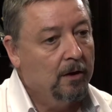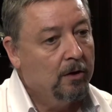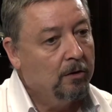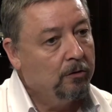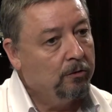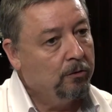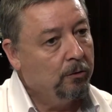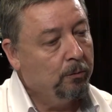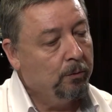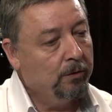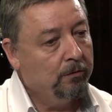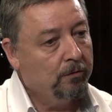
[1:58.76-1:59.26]

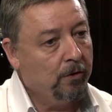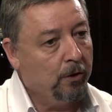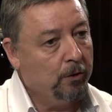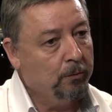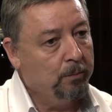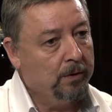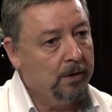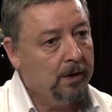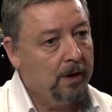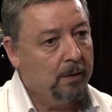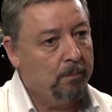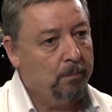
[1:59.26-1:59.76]
So we've
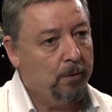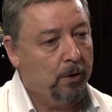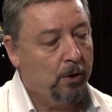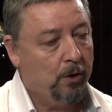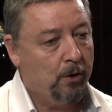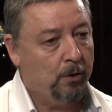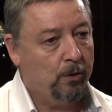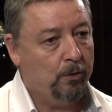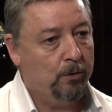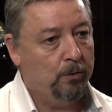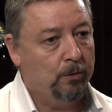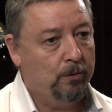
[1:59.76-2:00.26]
opened up a
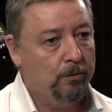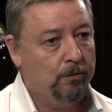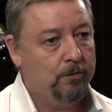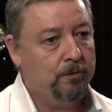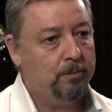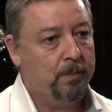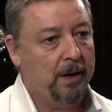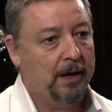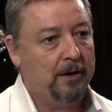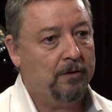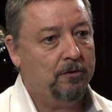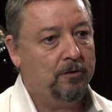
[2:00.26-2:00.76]
whole
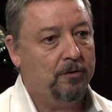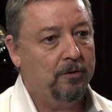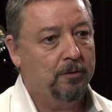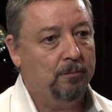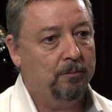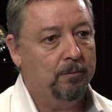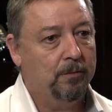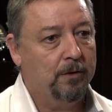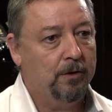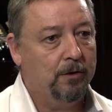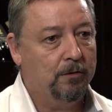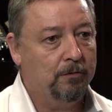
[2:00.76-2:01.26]

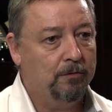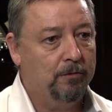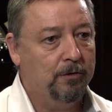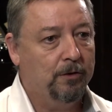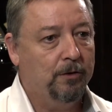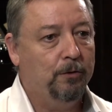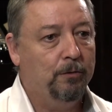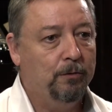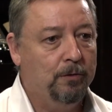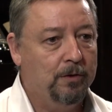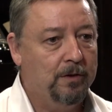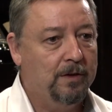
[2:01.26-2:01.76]
spectrum of
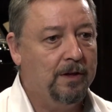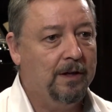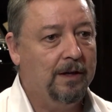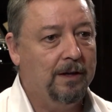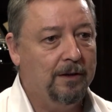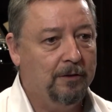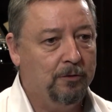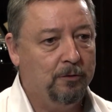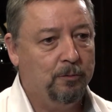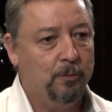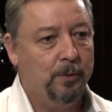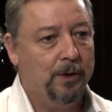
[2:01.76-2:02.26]
new
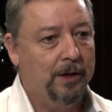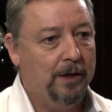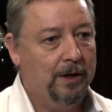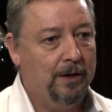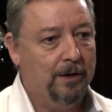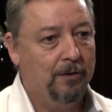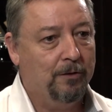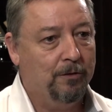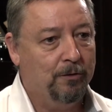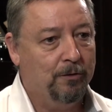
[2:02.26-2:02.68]
things we can